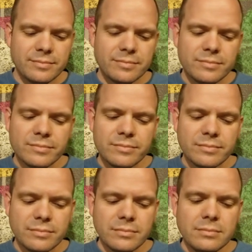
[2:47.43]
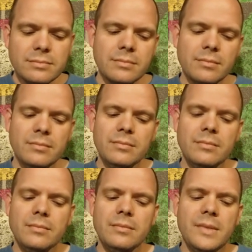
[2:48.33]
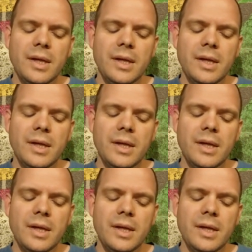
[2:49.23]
(silence)